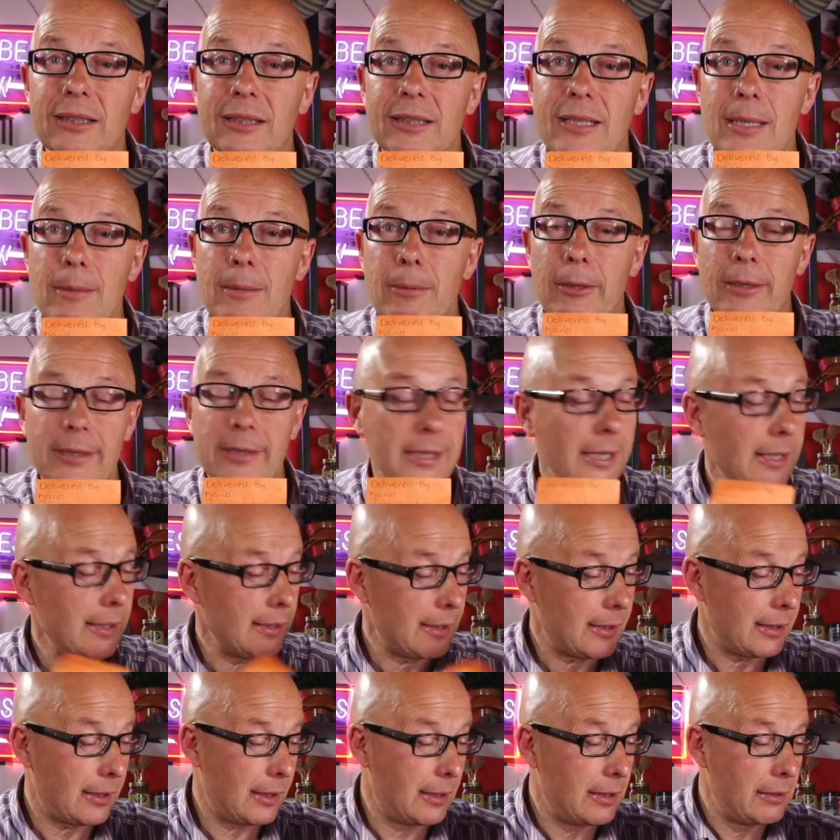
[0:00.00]
That's what it
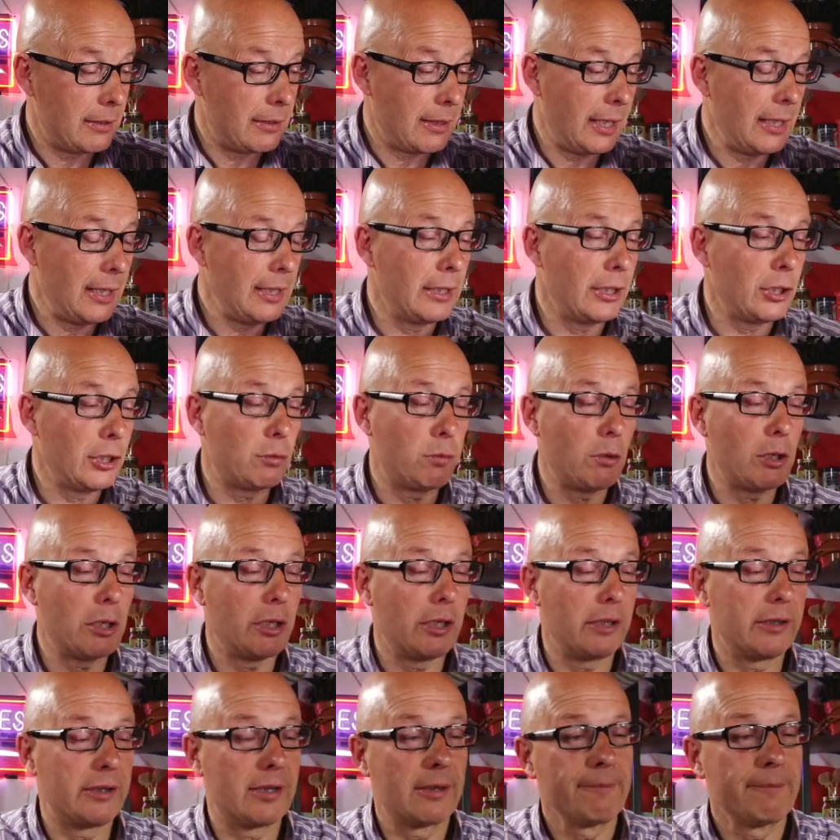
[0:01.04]
says in English
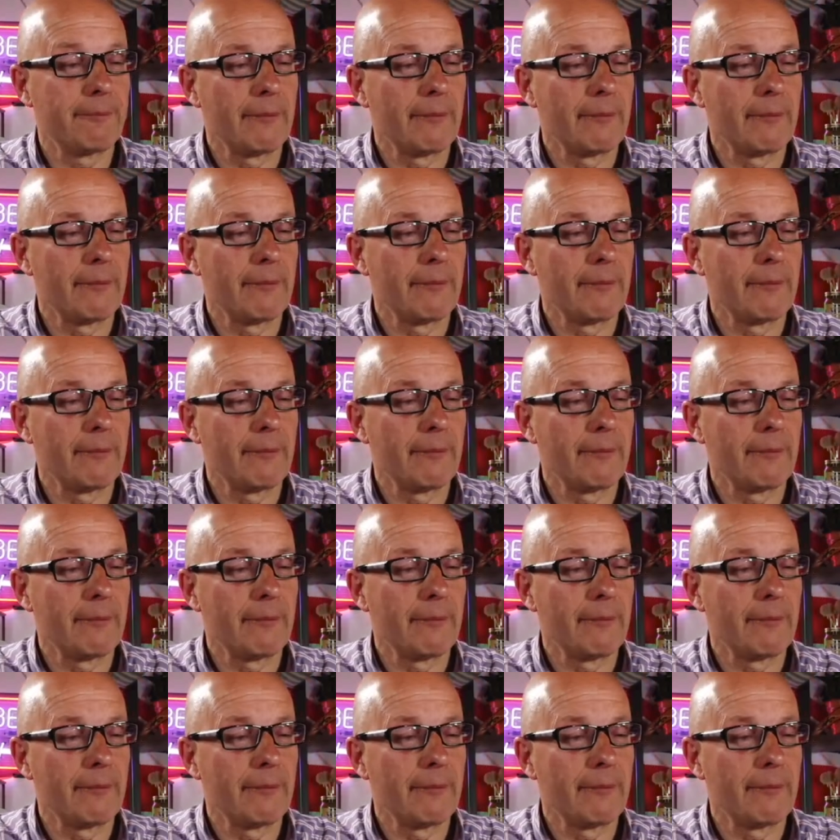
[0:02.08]
words.